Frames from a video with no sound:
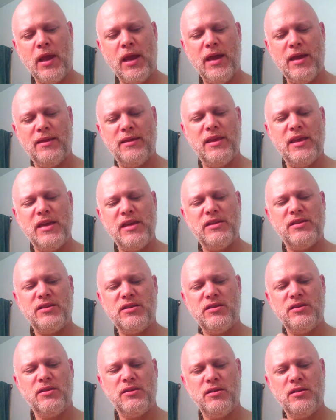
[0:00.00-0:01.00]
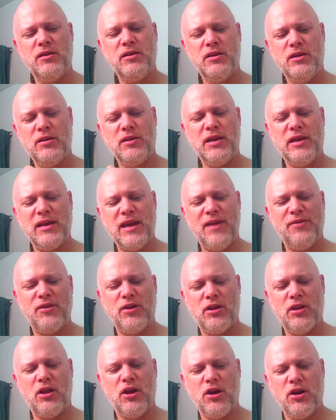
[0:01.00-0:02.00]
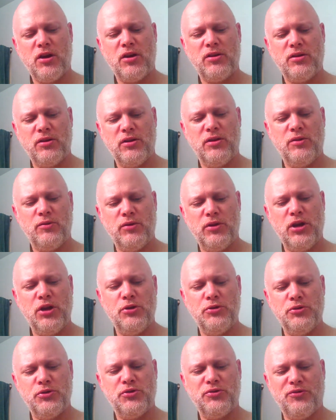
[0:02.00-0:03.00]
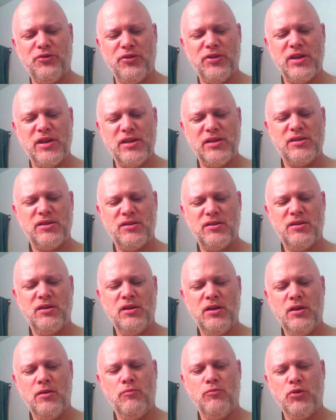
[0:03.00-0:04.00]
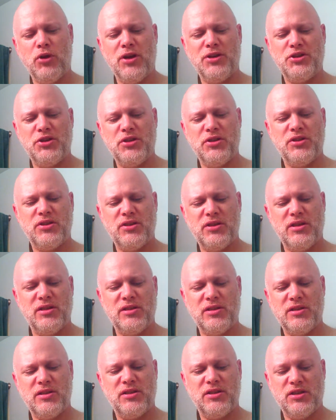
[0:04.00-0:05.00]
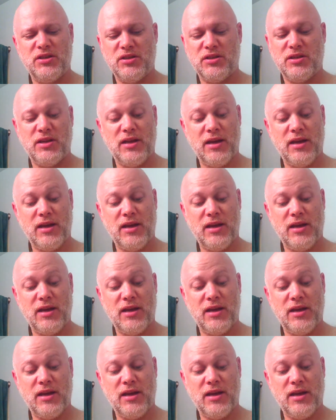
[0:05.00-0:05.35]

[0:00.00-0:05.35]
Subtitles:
And these that Nathan Clark used for these brushes is just